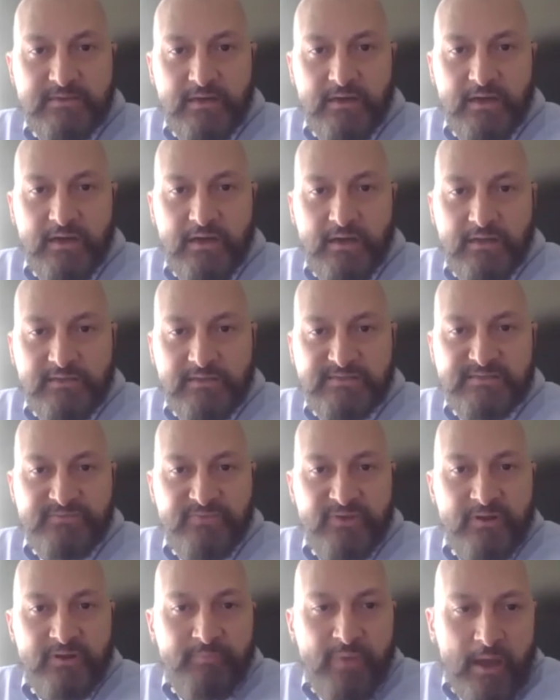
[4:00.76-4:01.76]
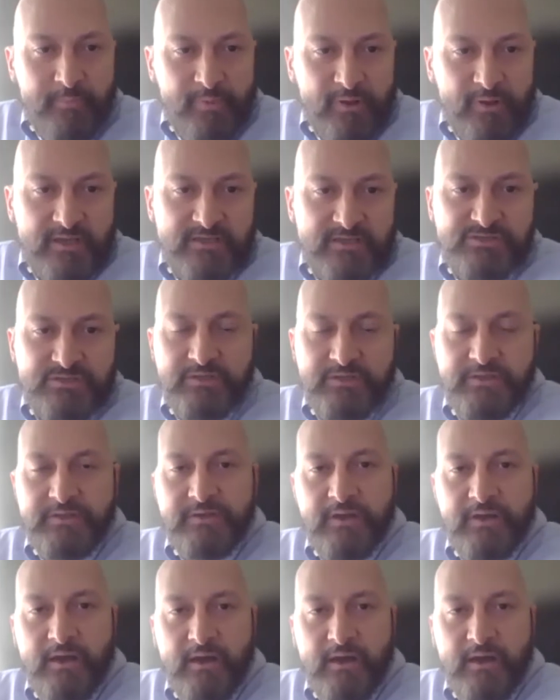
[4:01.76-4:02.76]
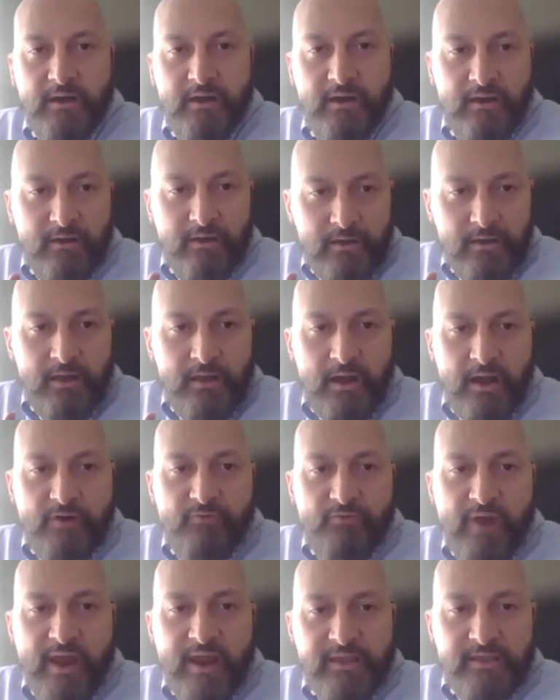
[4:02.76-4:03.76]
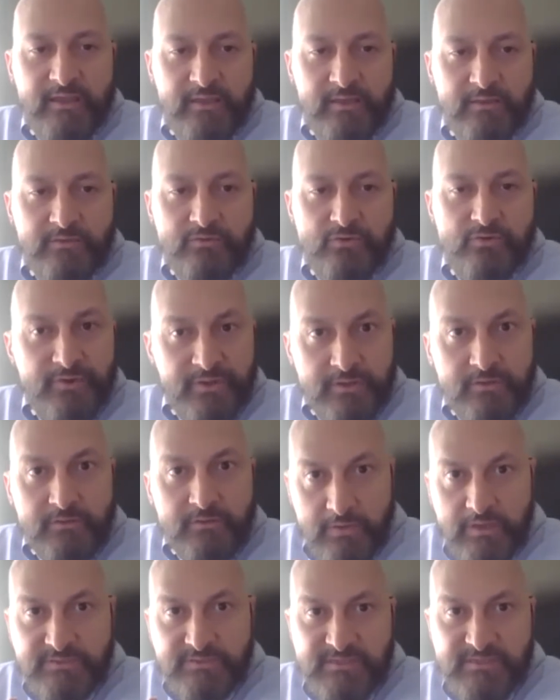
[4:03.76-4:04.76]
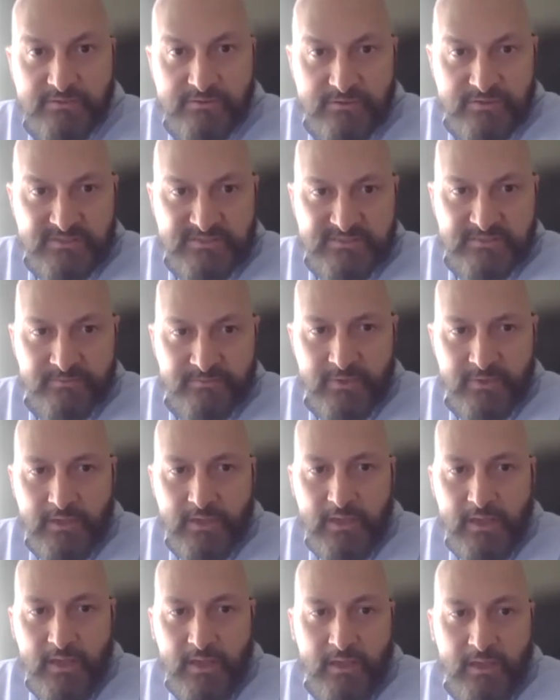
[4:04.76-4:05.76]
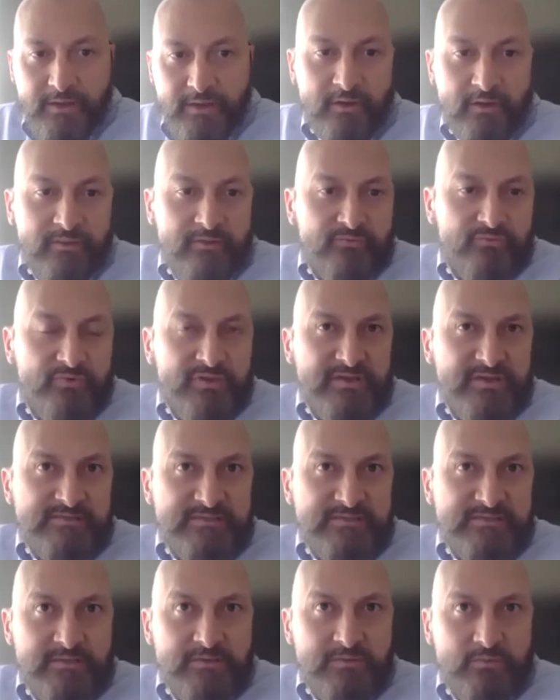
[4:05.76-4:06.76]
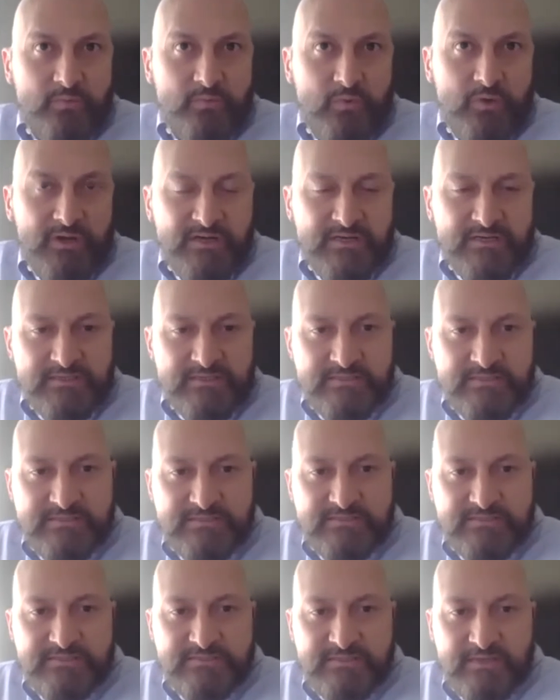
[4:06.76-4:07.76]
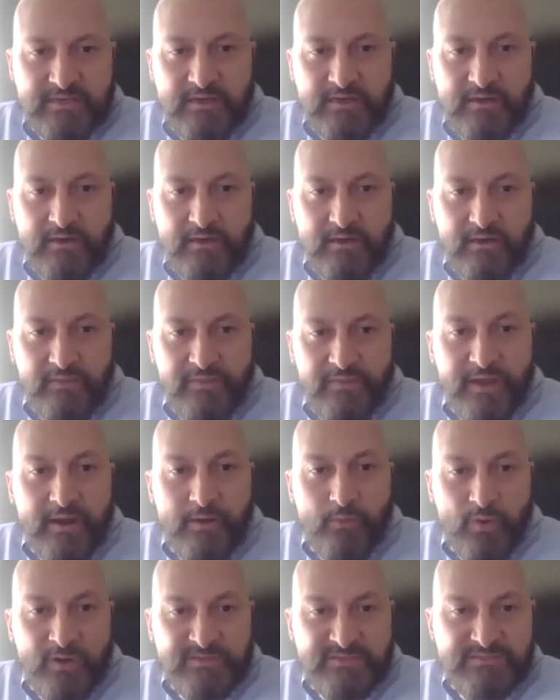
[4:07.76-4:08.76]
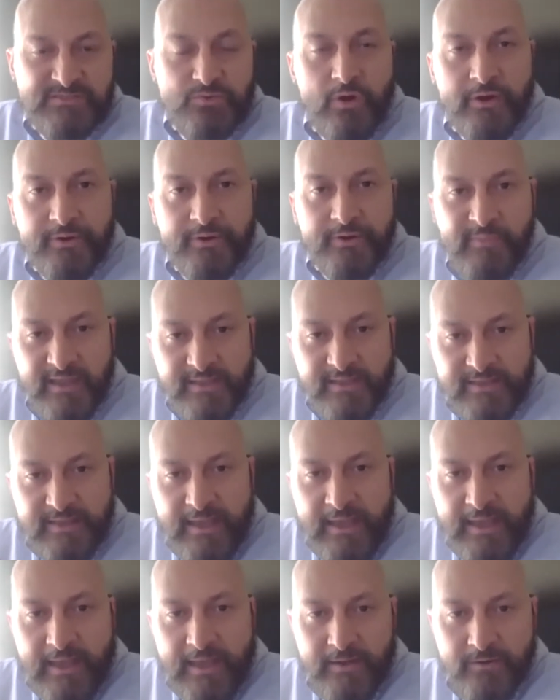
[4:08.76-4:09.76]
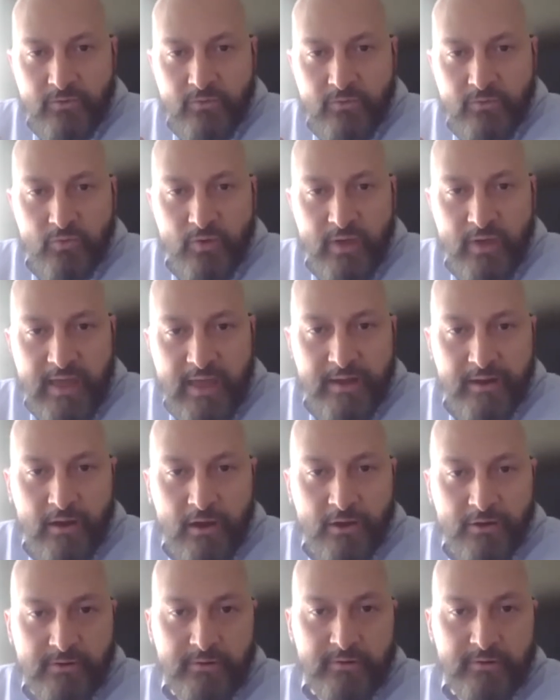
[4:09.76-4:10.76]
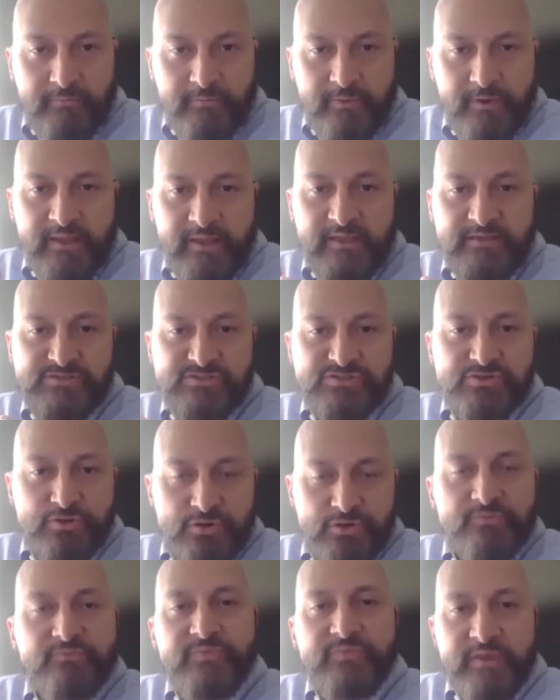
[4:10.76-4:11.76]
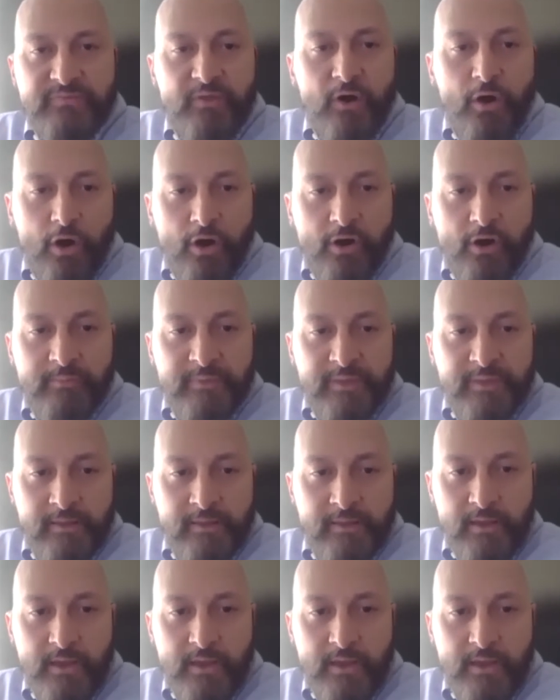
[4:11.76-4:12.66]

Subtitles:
the civilian population in Iraqi and during the terrorism. Another reason was that I wanted to honor my dad, who had honorably served in the Army